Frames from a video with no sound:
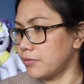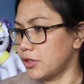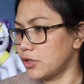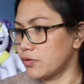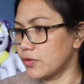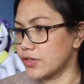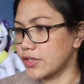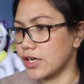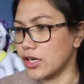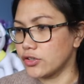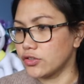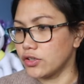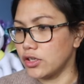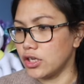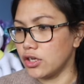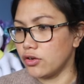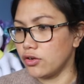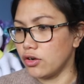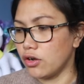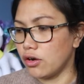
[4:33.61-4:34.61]
It was
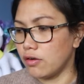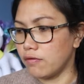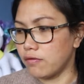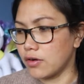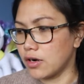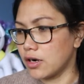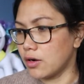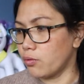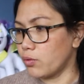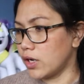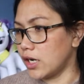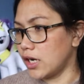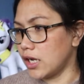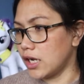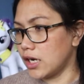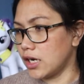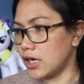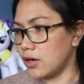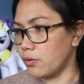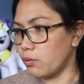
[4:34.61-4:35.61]
actually on offer, 1
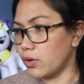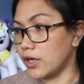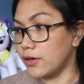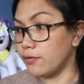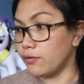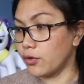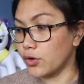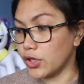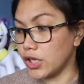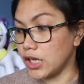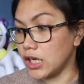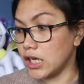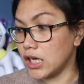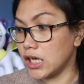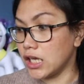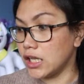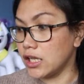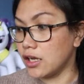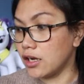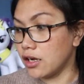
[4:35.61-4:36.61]

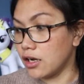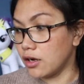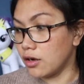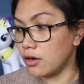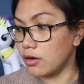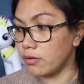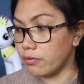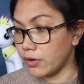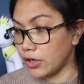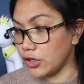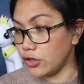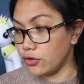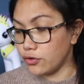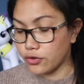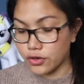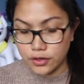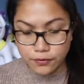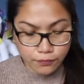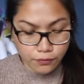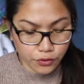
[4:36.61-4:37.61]

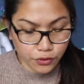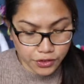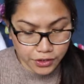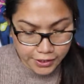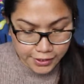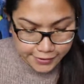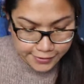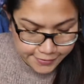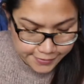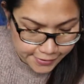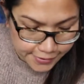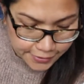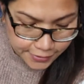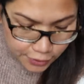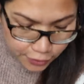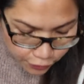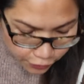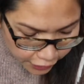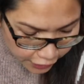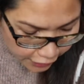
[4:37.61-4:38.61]
euro and 49
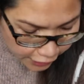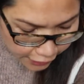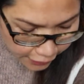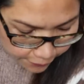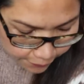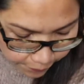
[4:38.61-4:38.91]
cents only.